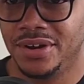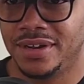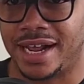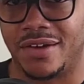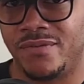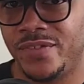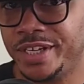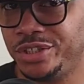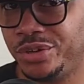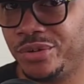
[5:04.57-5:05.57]
Like a
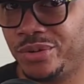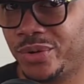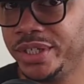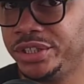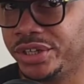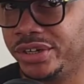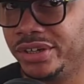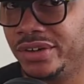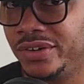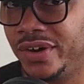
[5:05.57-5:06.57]
fictional creature,
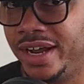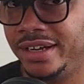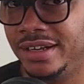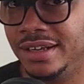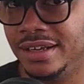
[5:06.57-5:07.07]
right?